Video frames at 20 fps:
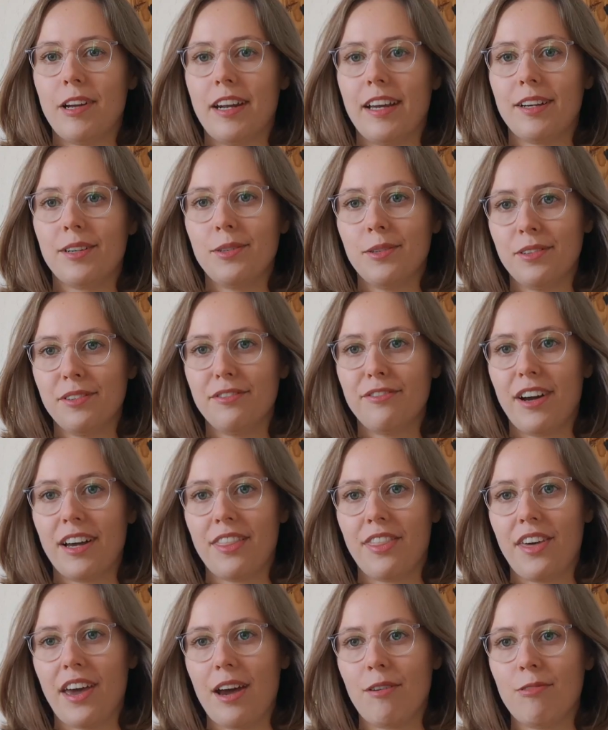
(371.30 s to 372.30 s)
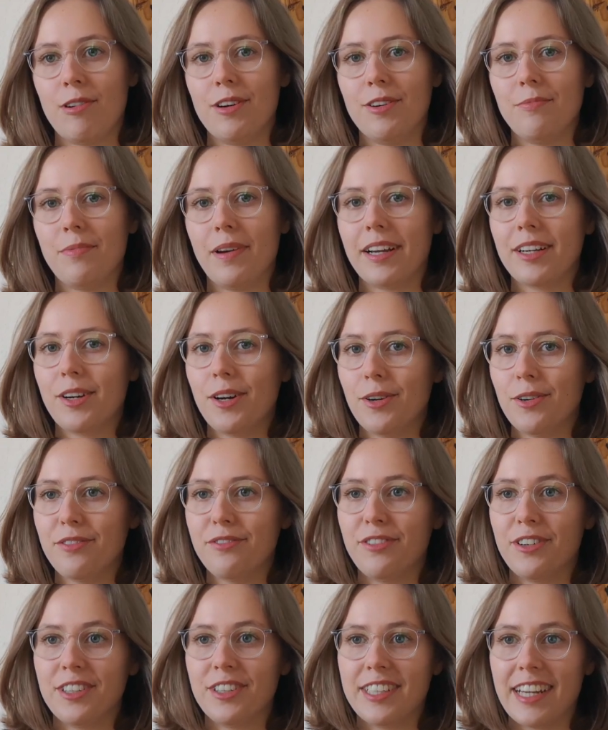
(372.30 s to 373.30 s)
when I couldn't find the error in my
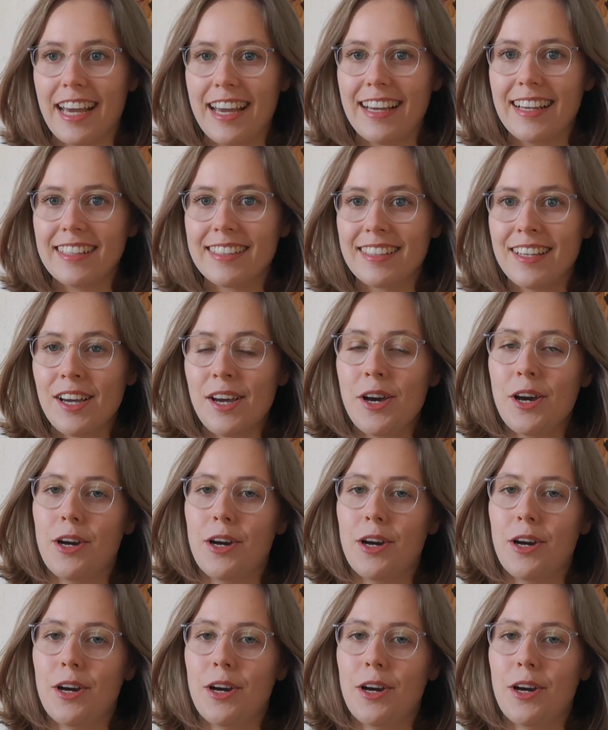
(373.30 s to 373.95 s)
code for days,